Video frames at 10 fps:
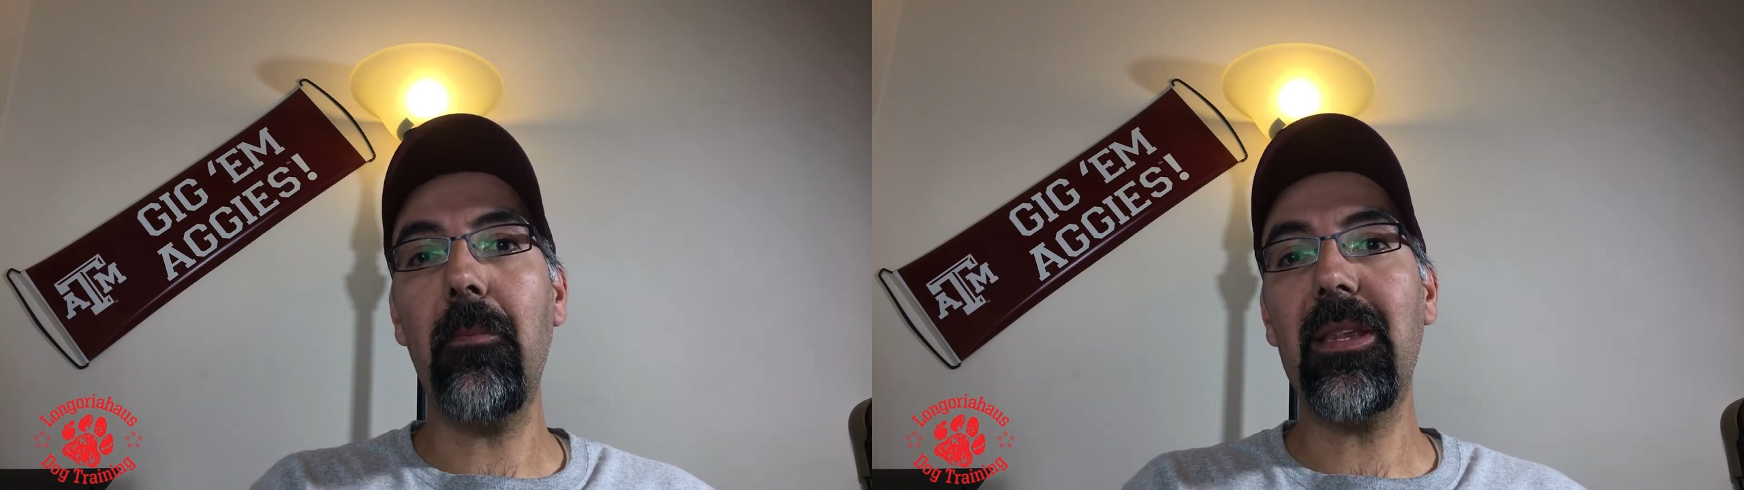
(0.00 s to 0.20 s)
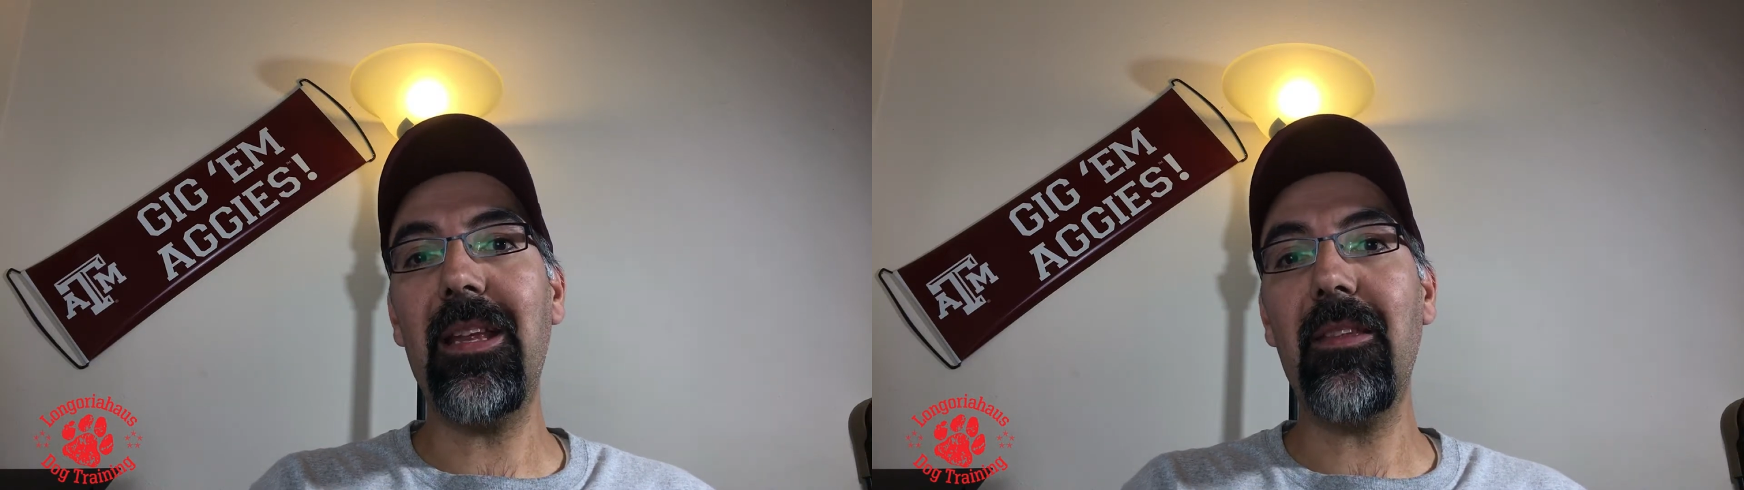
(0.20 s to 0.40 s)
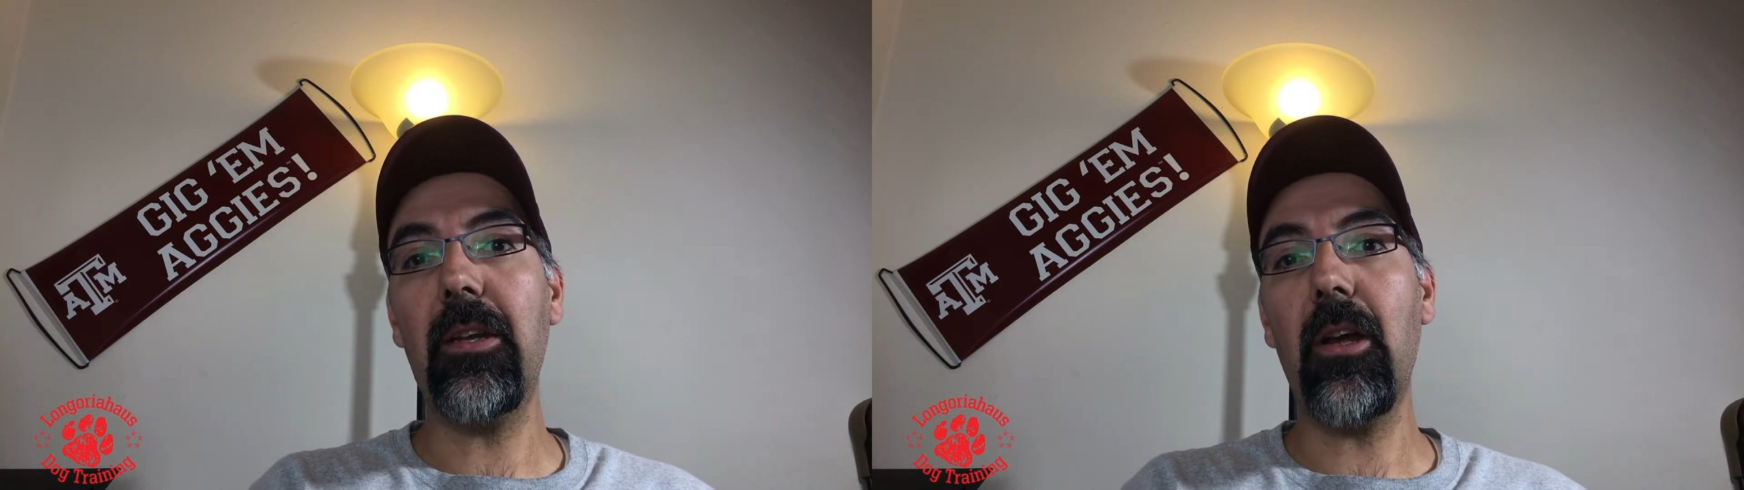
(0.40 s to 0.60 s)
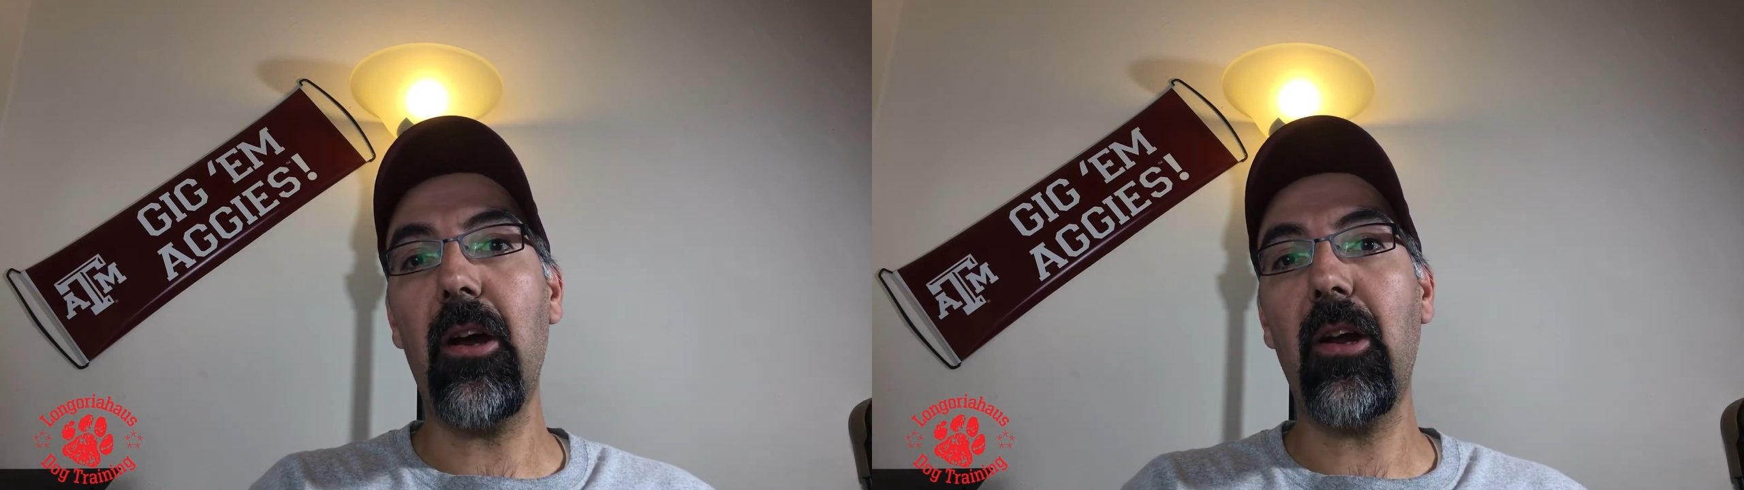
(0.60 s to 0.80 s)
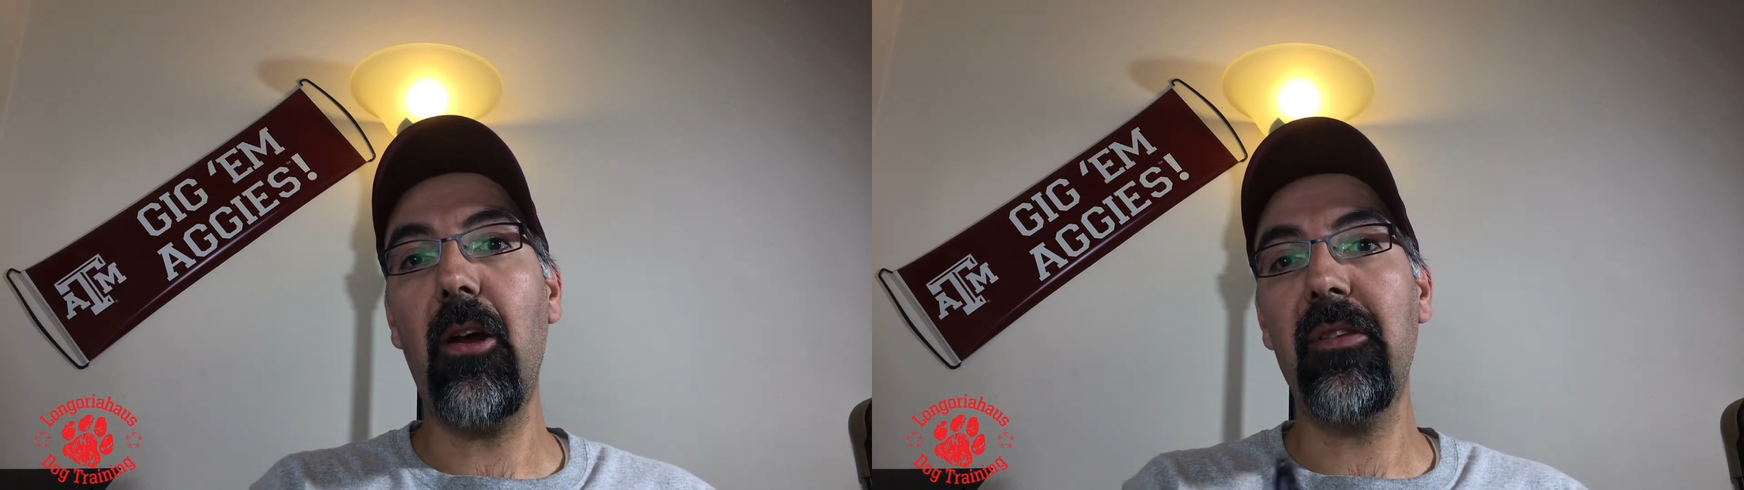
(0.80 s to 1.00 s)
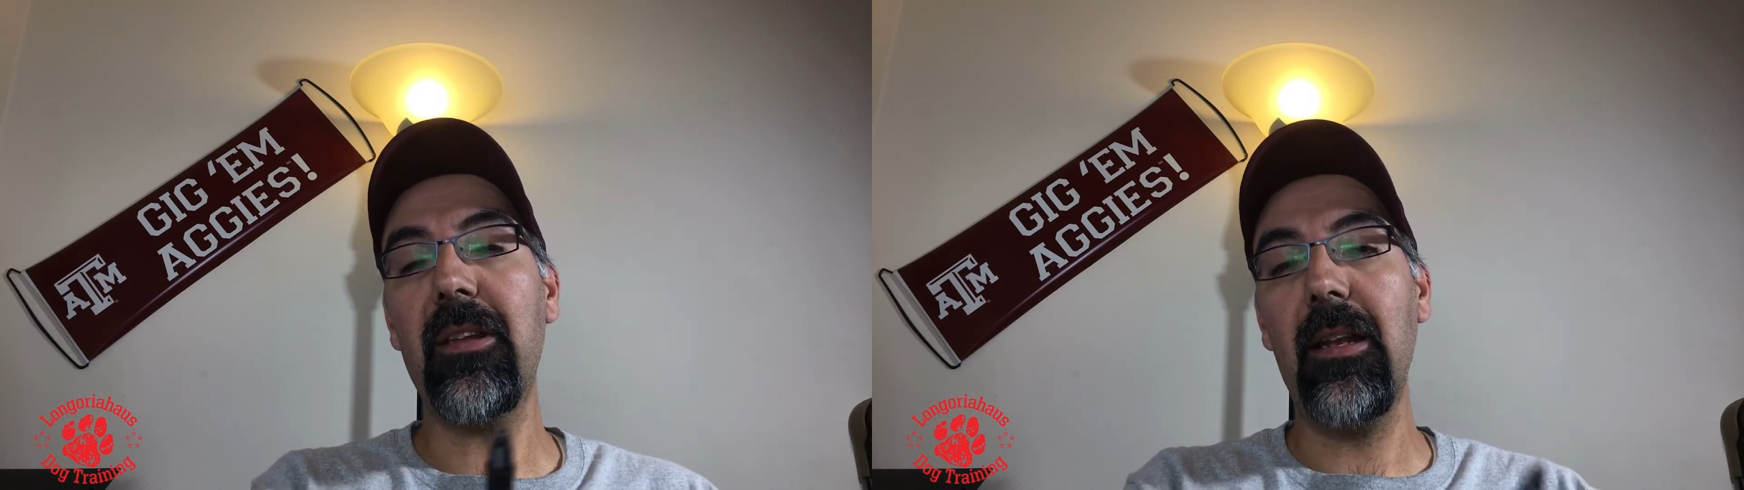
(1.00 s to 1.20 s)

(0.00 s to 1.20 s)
but then the dog goes to